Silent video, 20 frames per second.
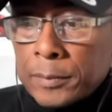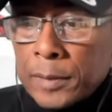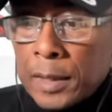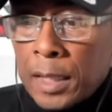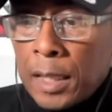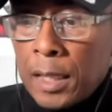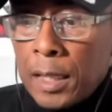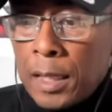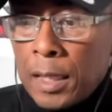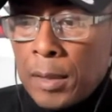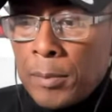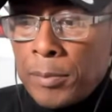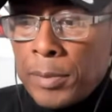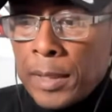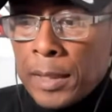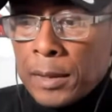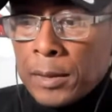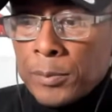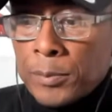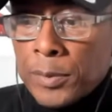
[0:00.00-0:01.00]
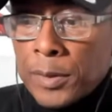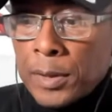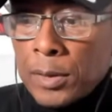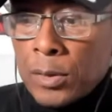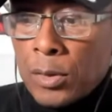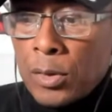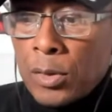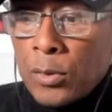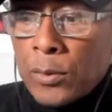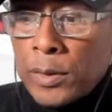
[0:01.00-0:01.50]
Black being
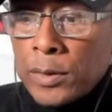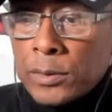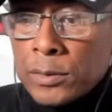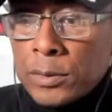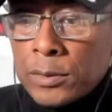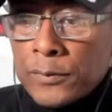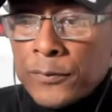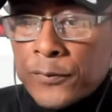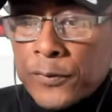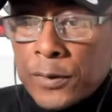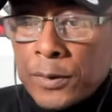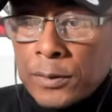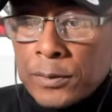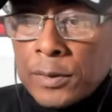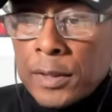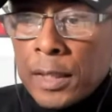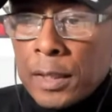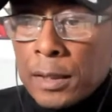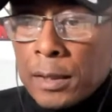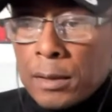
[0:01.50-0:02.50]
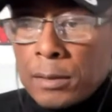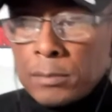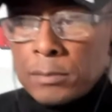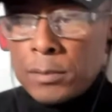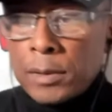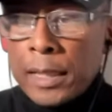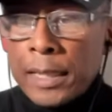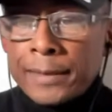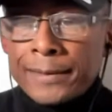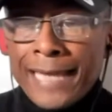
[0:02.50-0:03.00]
always on the phone. Yeah,
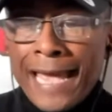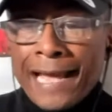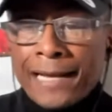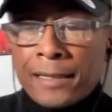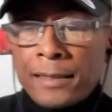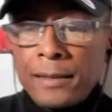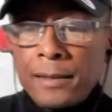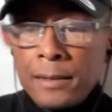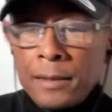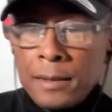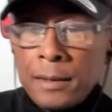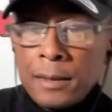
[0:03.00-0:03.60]
exactly.